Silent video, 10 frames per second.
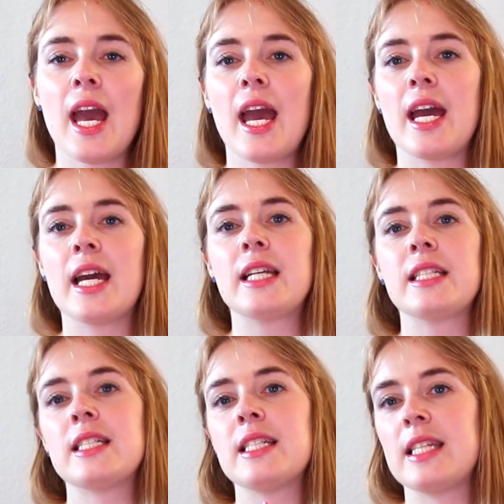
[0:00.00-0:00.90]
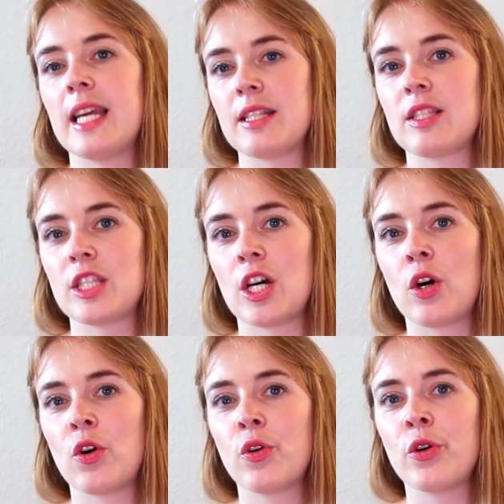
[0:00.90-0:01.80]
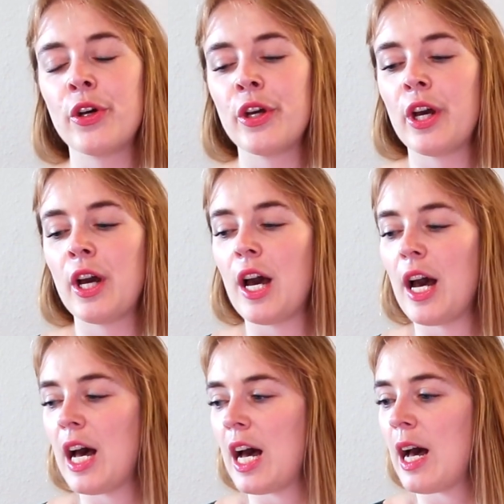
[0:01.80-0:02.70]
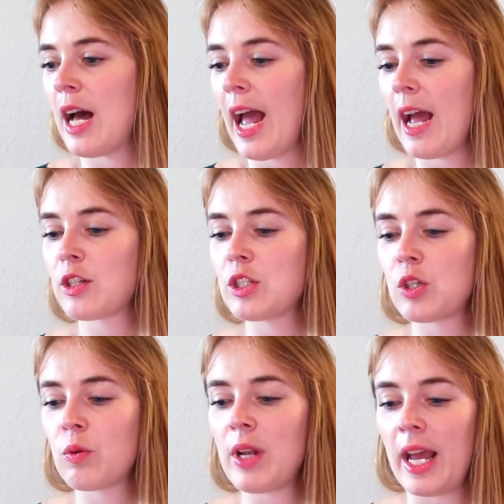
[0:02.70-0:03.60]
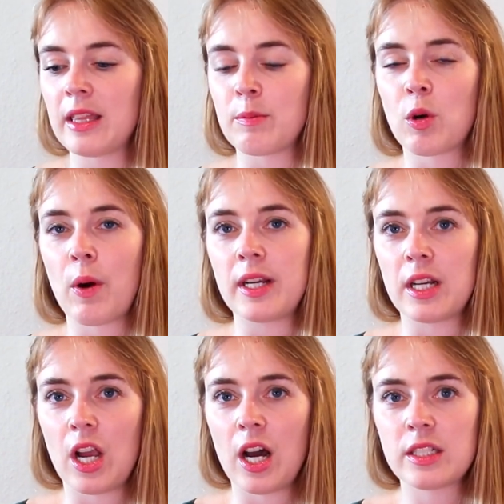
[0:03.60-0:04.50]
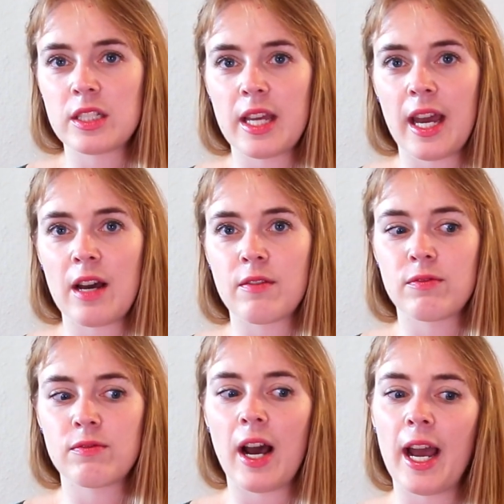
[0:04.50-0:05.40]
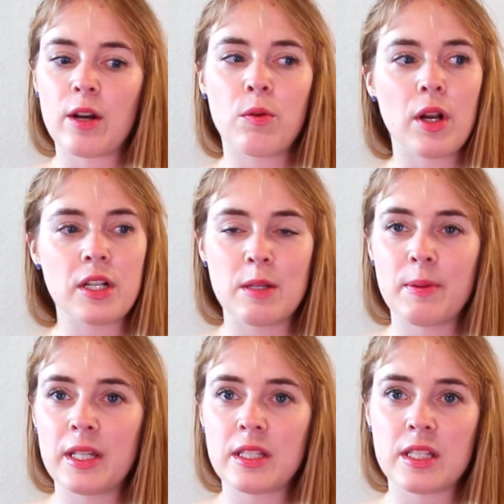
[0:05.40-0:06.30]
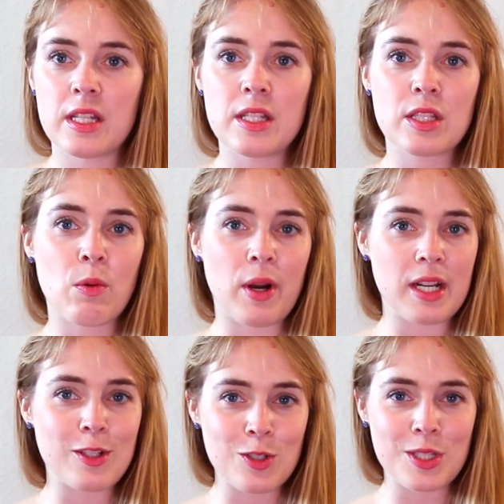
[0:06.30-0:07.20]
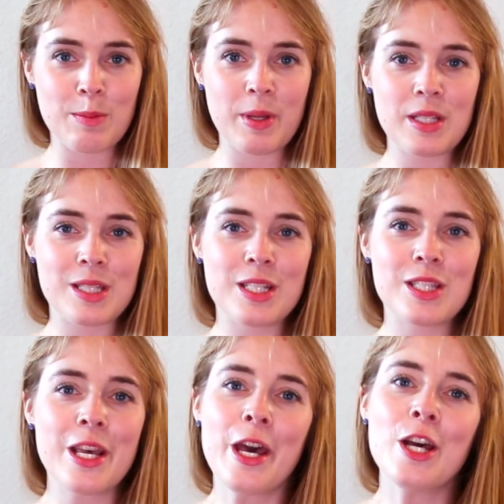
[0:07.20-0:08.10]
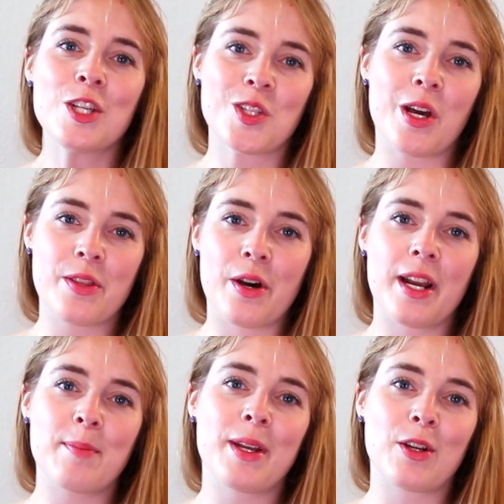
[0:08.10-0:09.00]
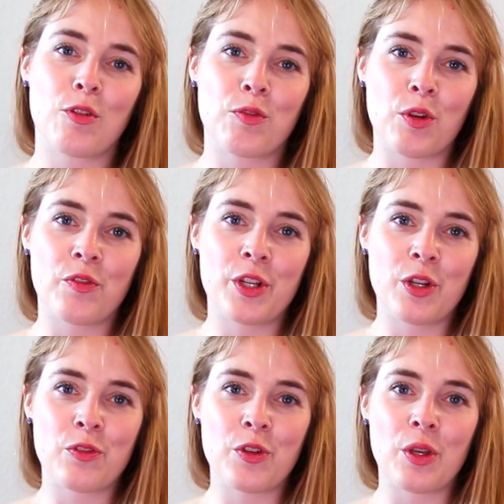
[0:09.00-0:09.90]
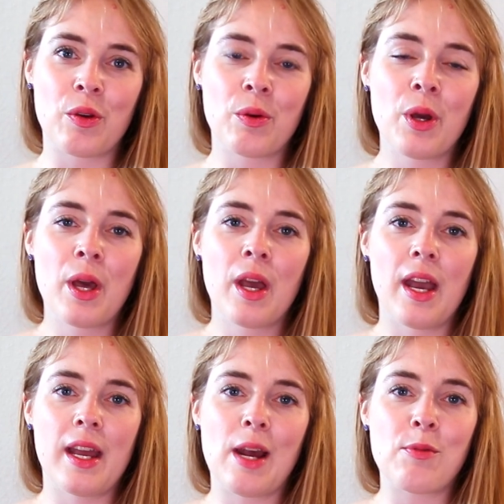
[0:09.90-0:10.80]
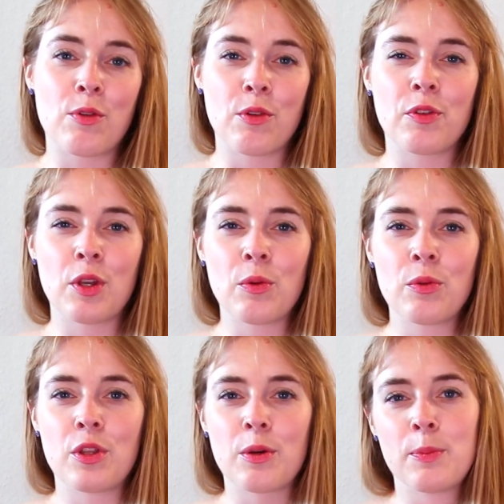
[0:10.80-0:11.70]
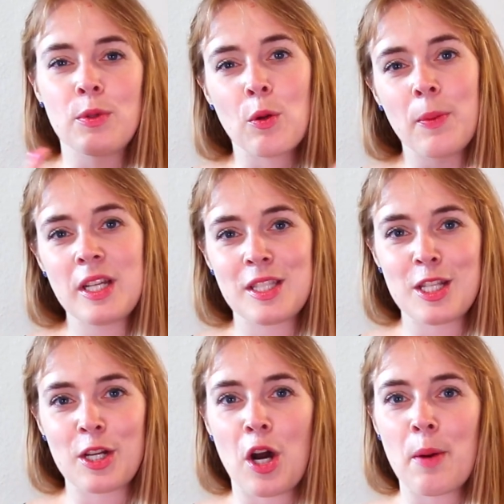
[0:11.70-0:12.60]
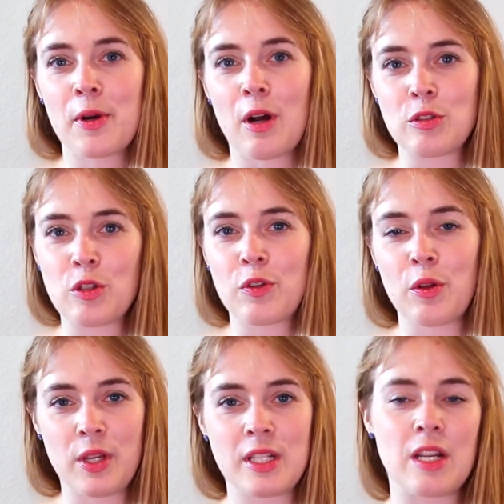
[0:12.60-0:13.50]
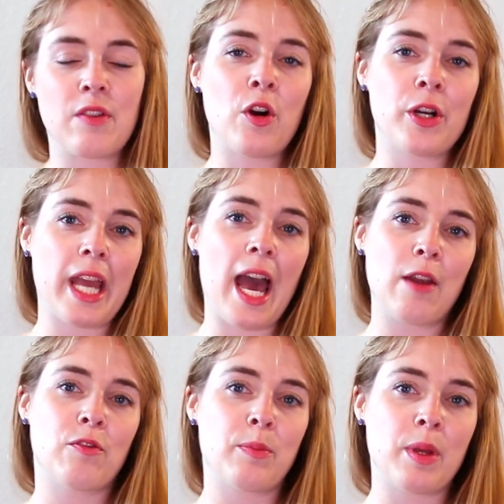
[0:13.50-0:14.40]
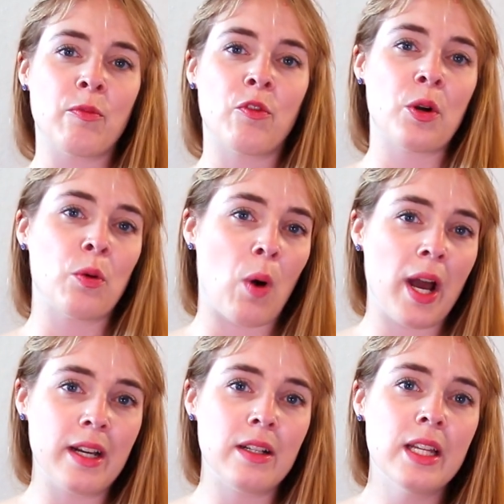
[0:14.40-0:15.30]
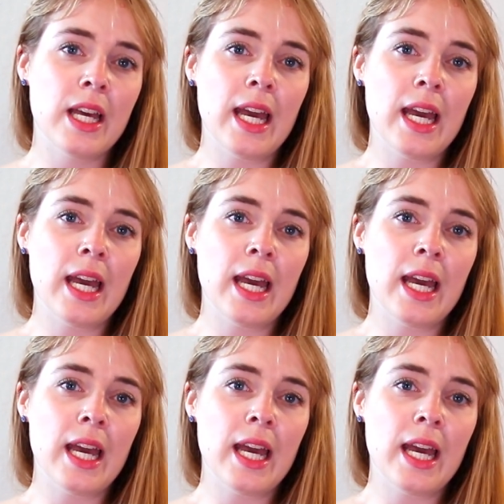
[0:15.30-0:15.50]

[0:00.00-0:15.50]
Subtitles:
And yes, so I actually do like them quite a lot. They have high quality pieces, quite interesting pieces. So I thought I'd make a review video for you, and I will review the new pieces I got, but also a few things that I've already had from them for a while.